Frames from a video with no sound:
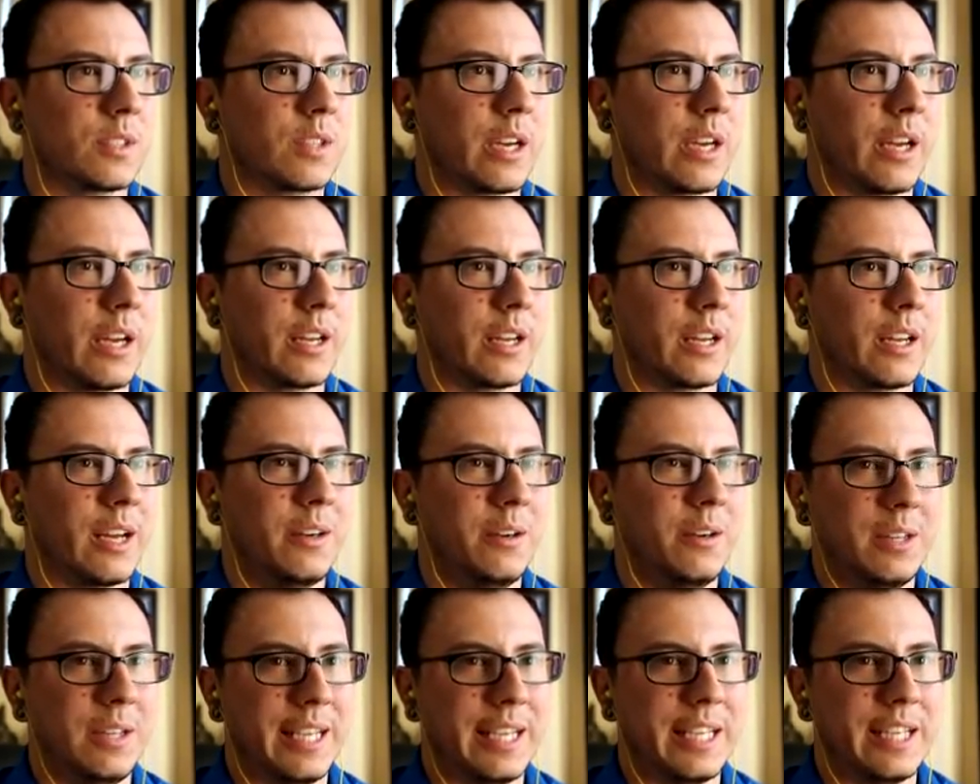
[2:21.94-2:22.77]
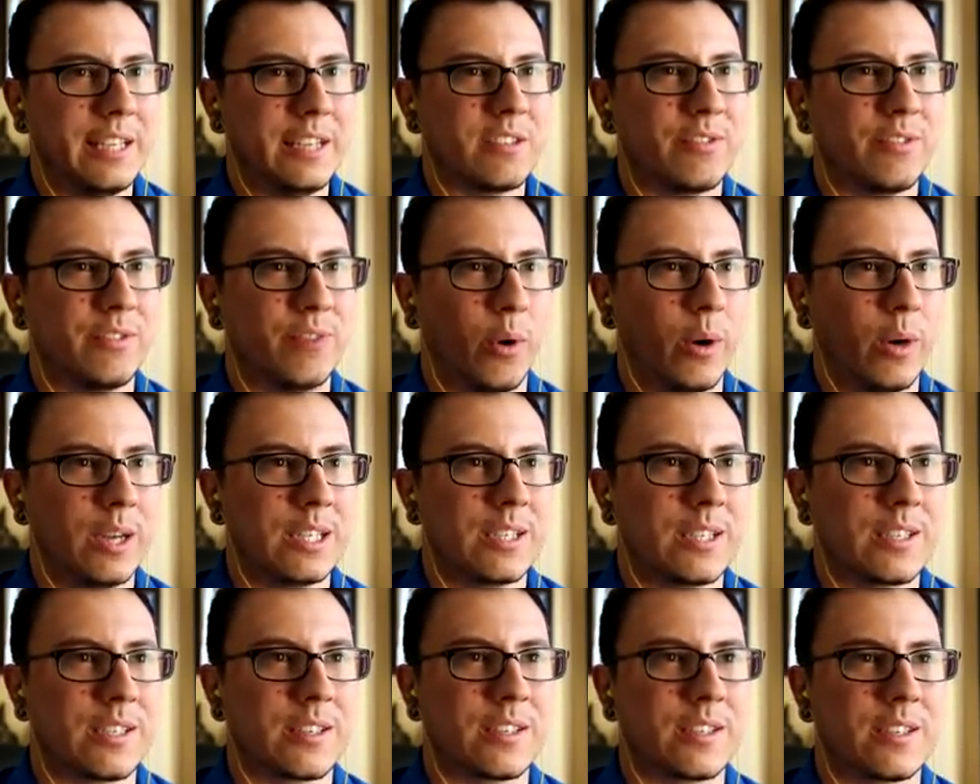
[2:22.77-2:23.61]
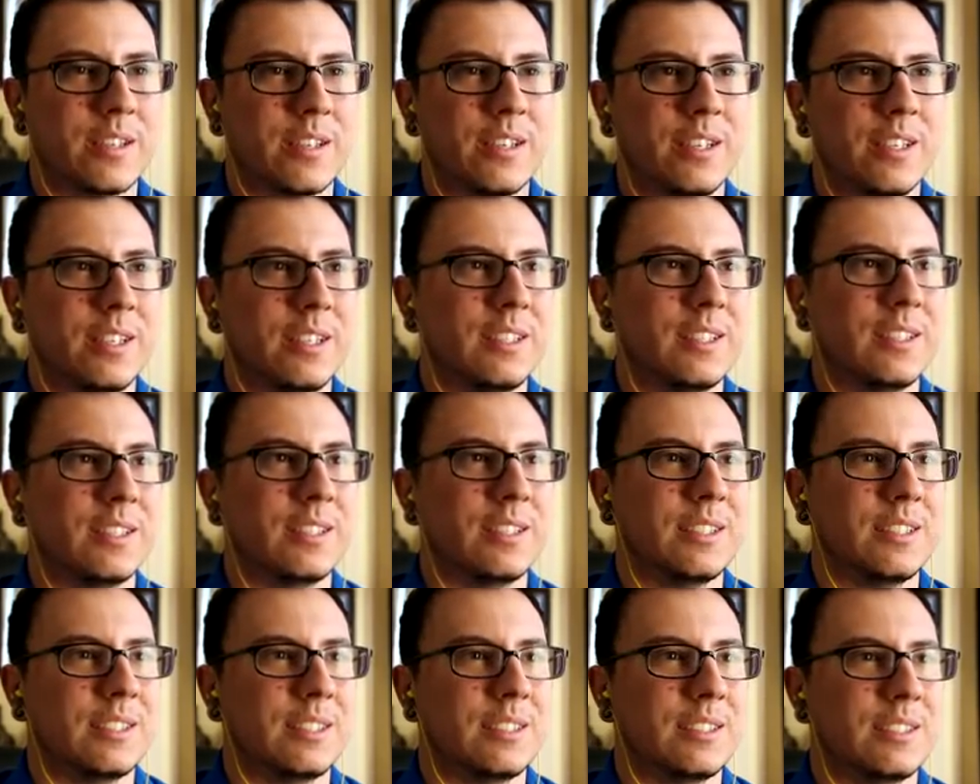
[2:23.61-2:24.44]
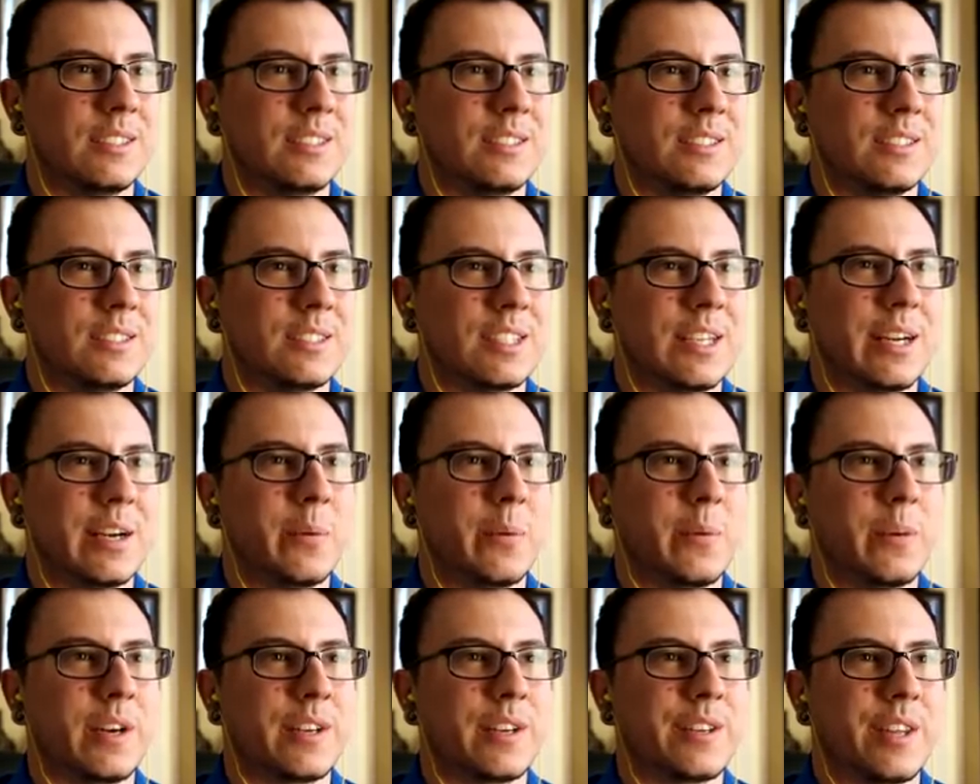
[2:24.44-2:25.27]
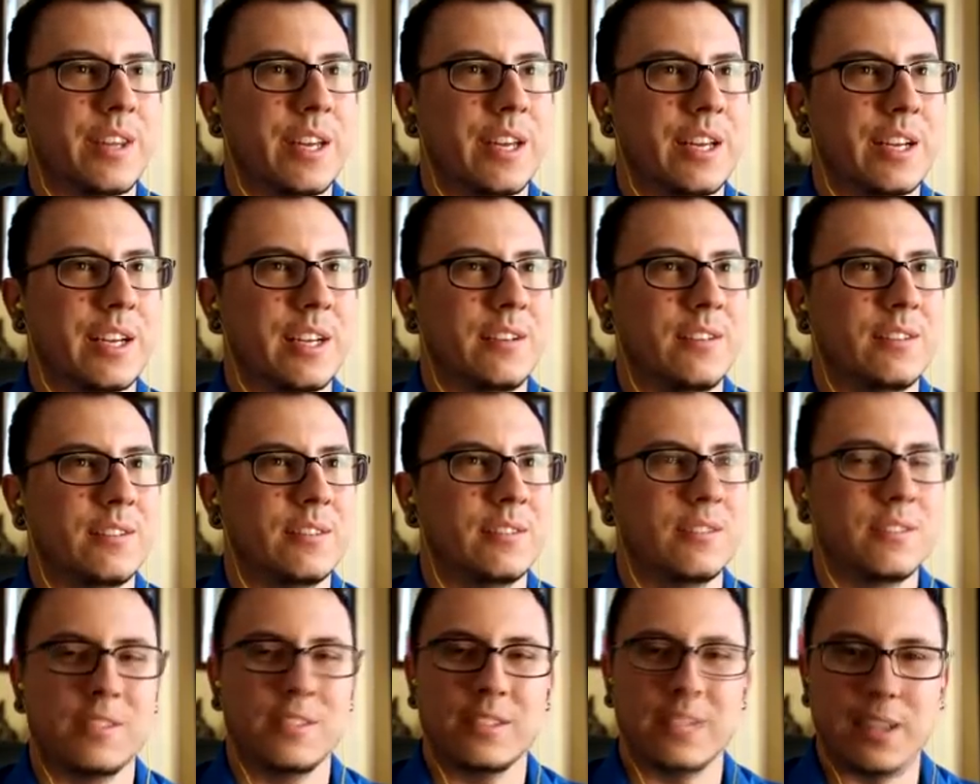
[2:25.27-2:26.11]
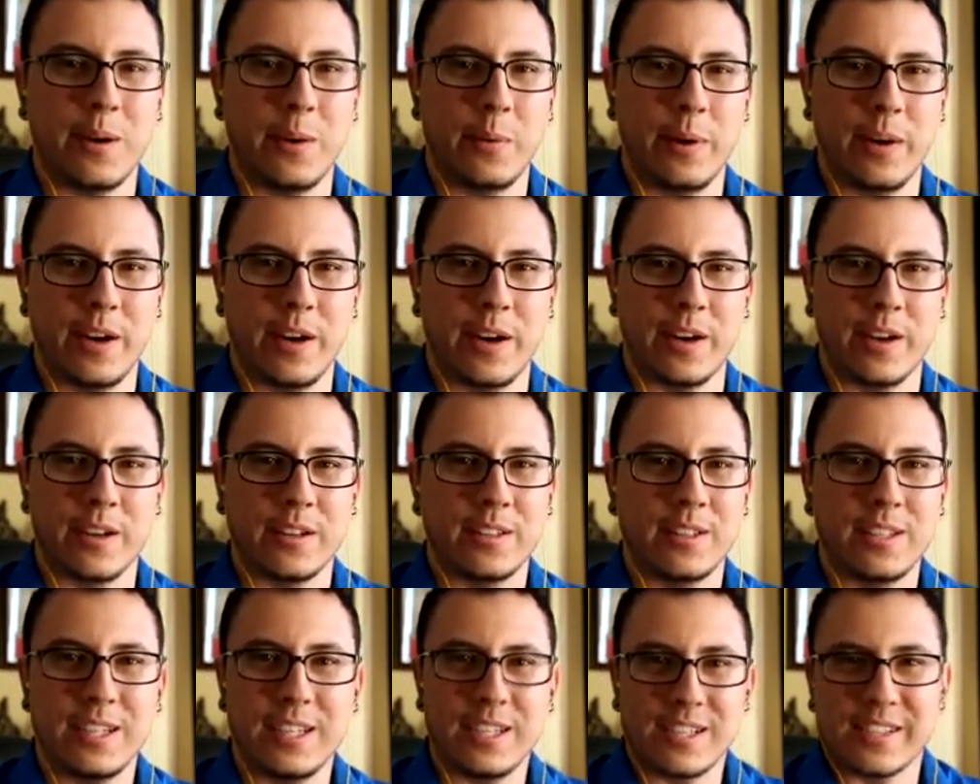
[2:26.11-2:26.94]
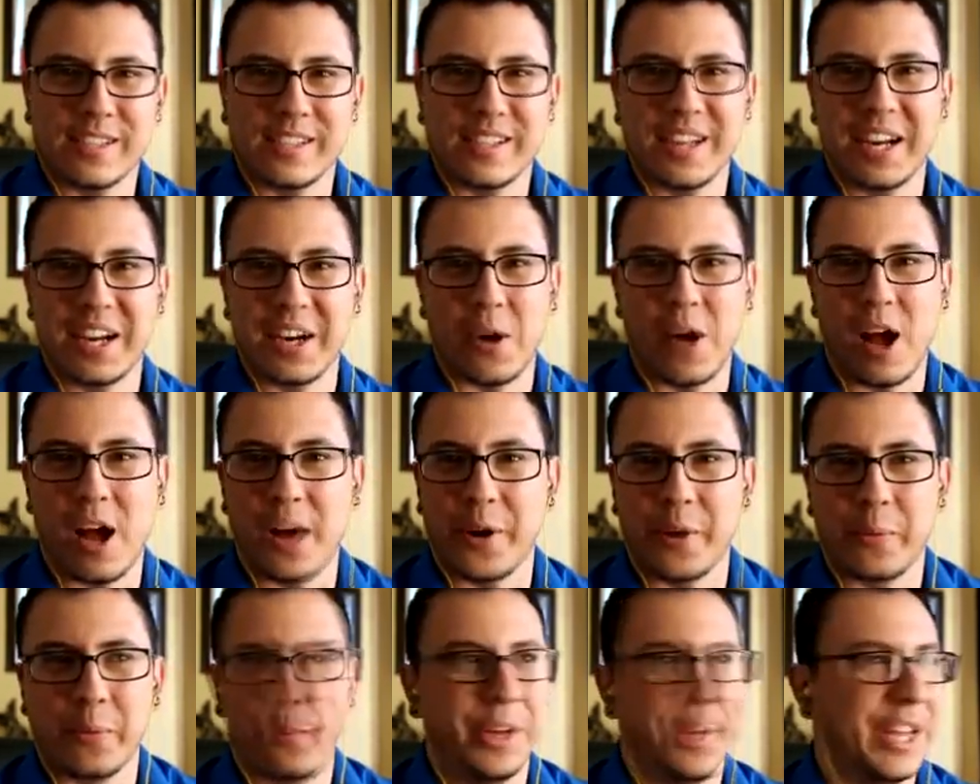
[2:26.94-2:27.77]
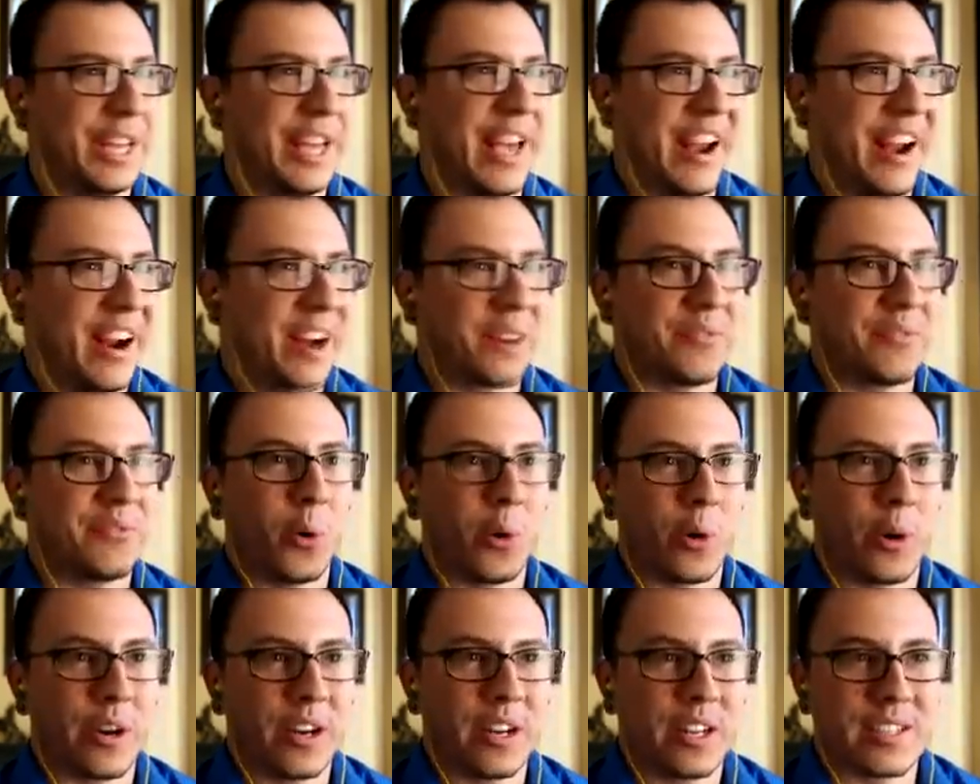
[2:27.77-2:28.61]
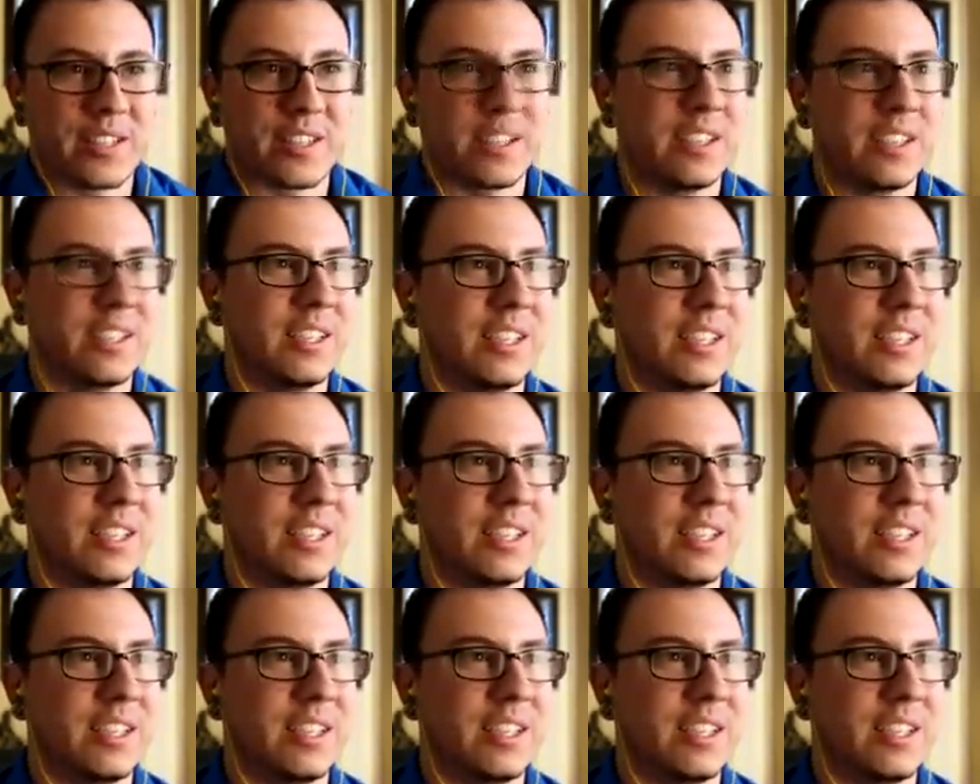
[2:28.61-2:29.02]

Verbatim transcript: Okay, I don't like his voice. Is that a weird thing? Is that weird? I just, I don't, I don't really care for it.